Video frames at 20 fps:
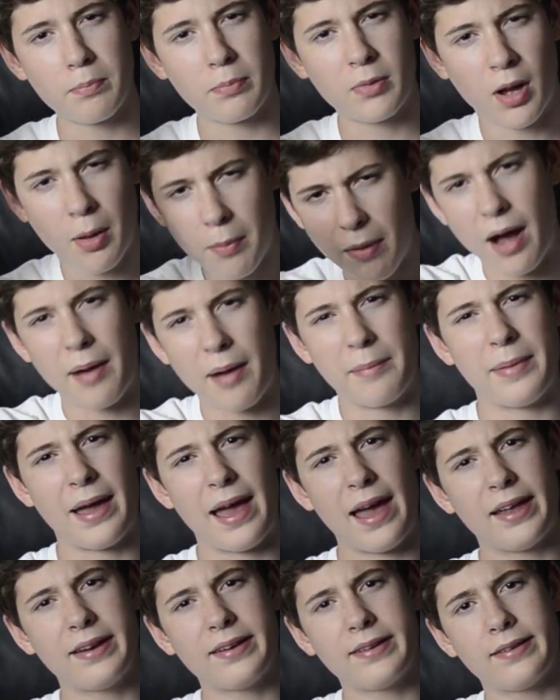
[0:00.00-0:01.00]
Come on,
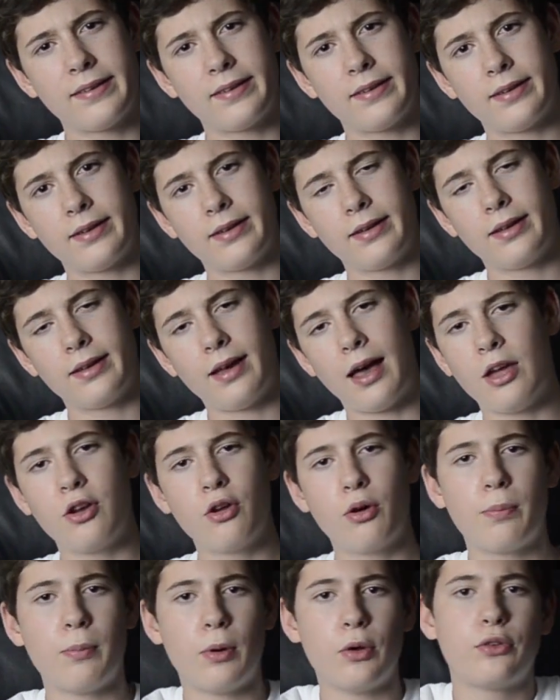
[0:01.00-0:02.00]
Matt. I
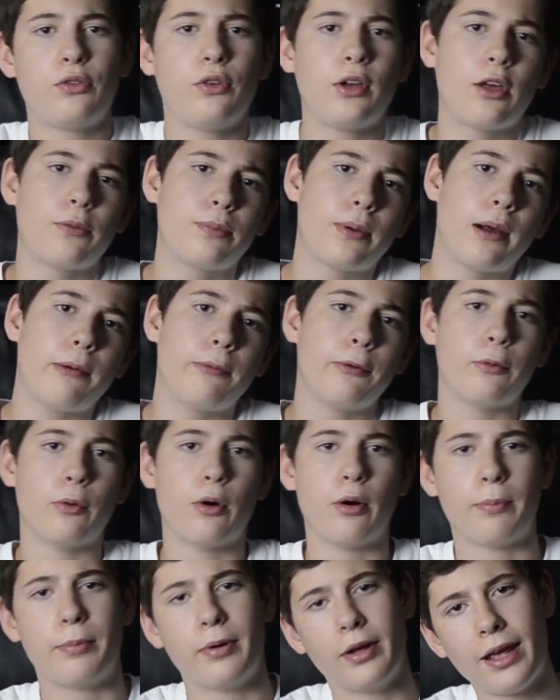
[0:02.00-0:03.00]
know most of you guys probably
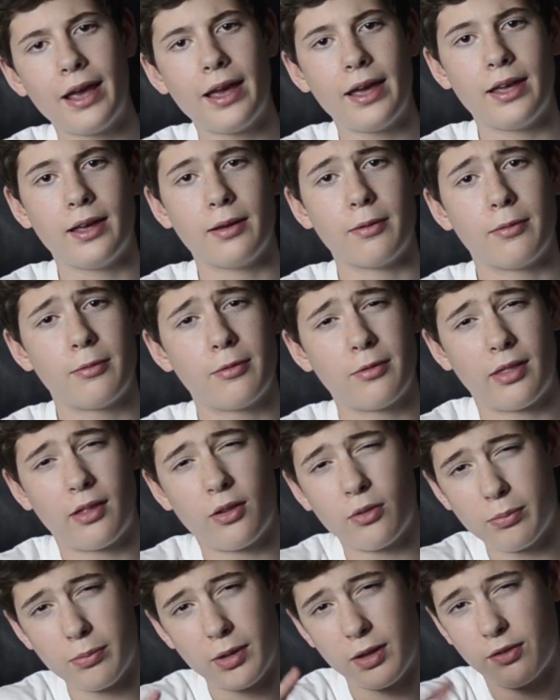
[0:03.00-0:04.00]
won't, but hey,
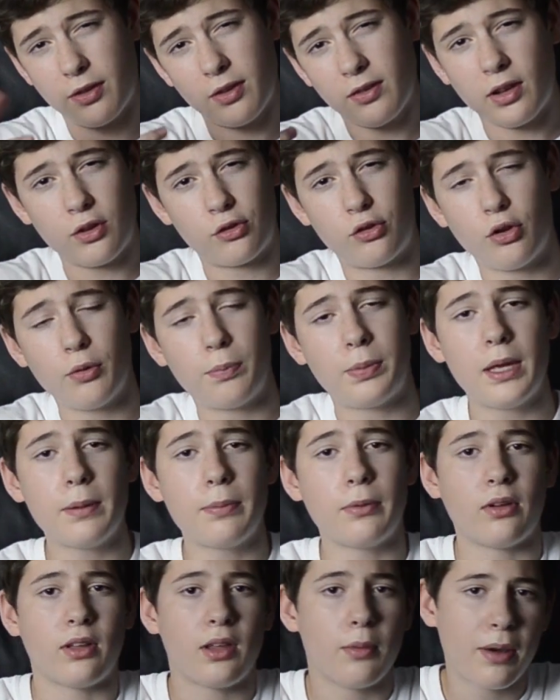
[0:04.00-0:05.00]
if there's like 2
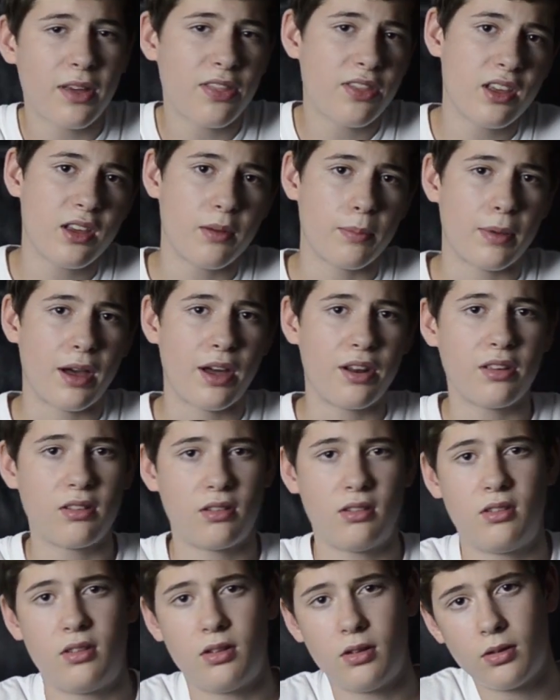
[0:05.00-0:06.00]
people, you might think about it.
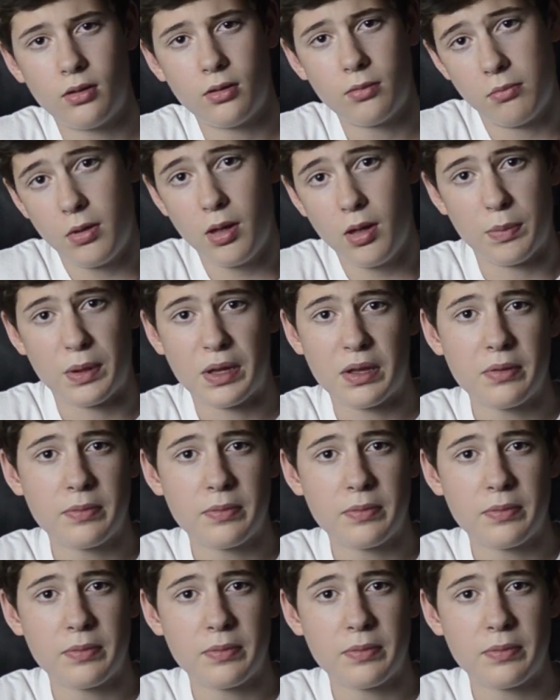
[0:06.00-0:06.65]
Maybe.